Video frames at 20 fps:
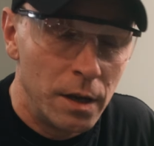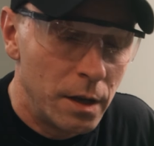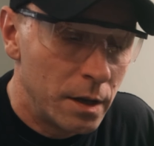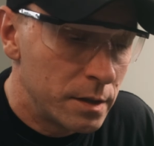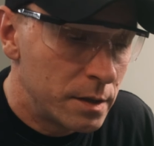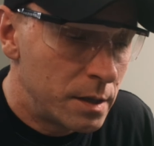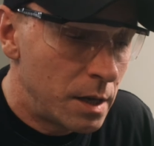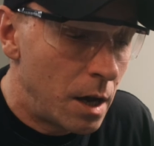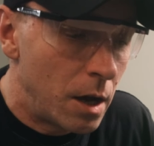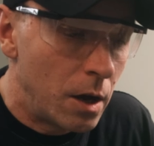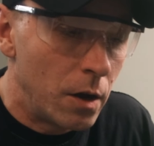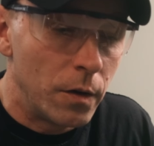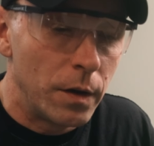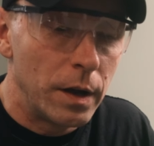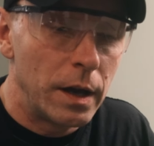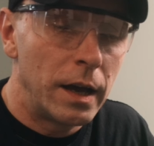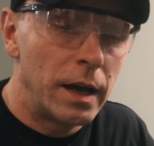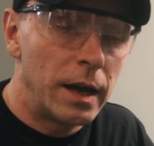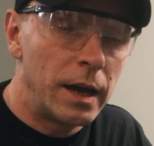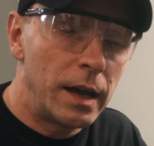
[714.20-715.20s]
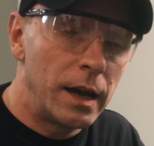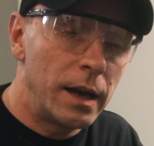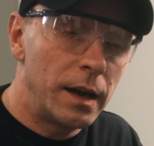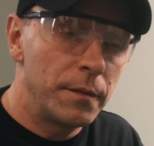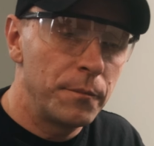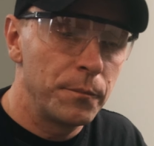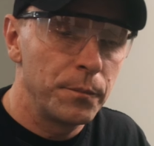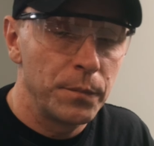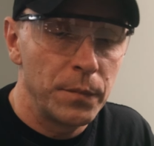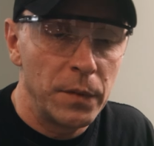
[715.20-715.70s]
So
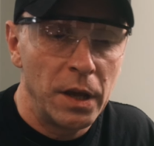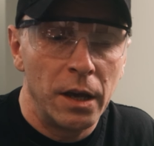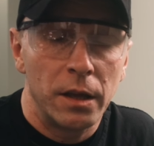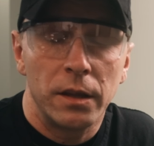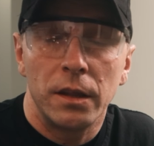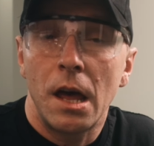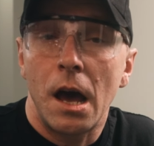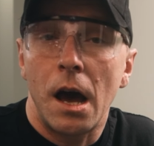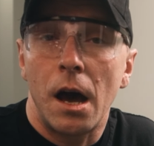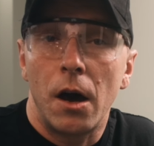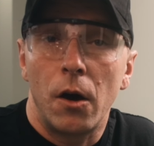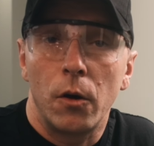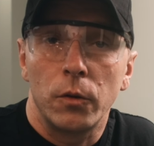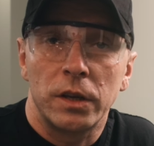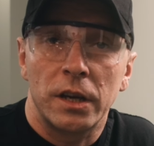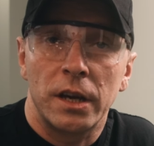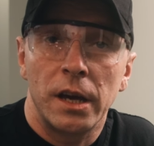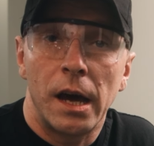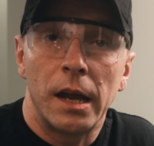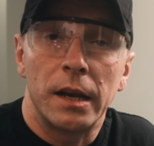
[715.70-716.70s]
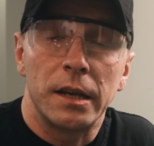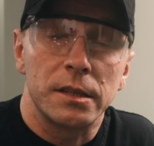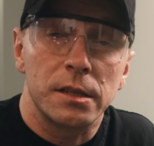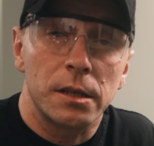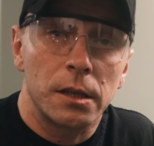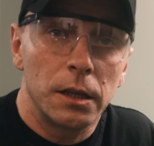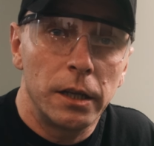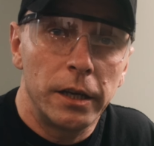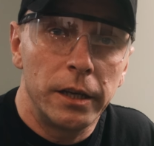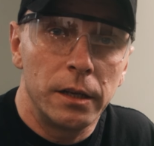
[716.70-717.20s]
now the gun is
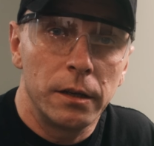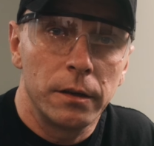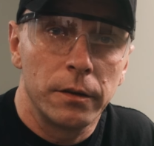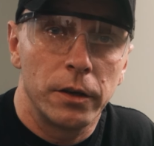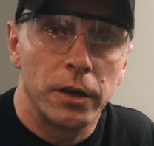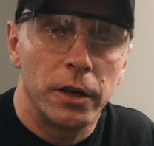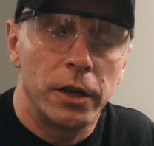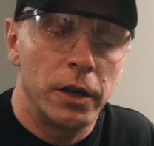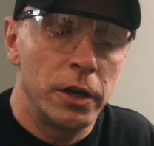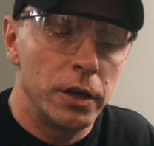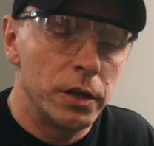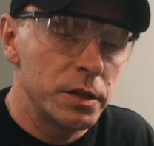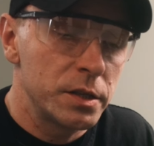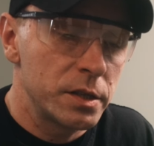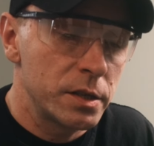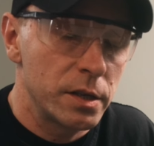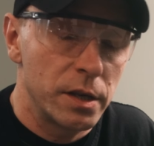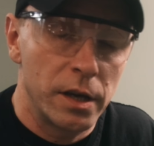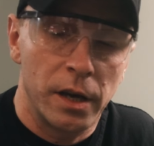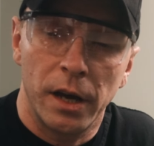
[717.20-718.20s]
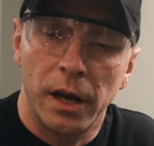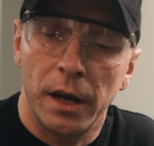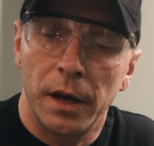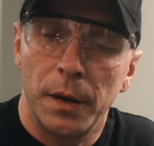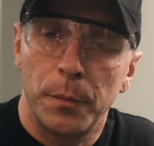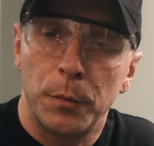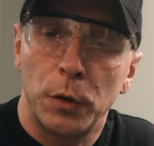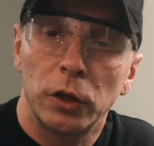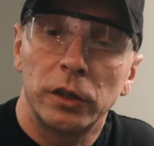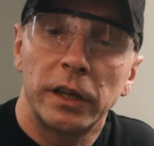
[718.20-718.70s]
clean, it's
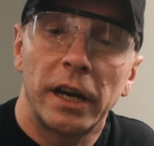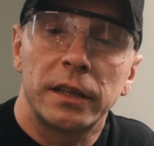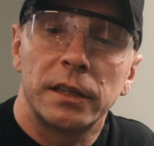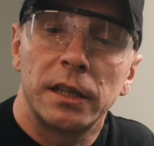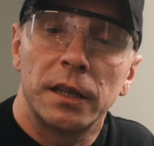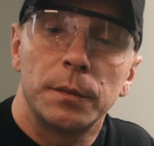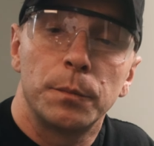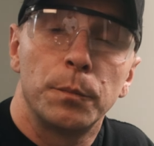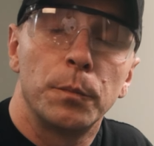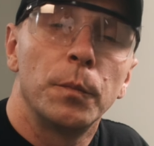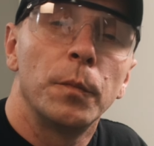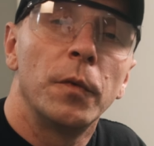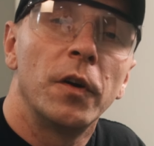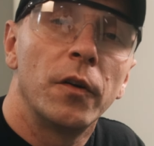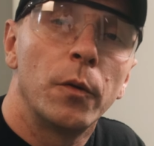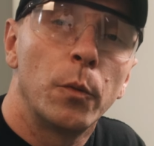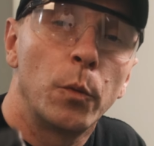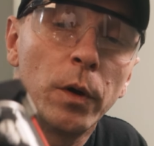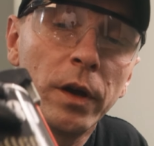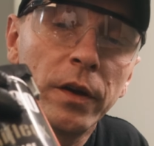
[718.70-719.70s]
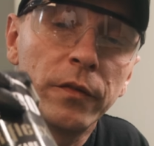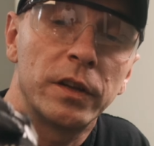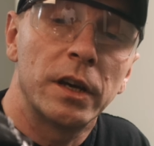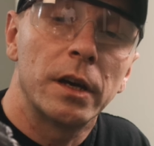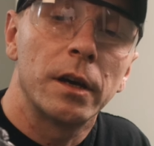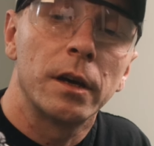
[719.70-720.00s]
protected with the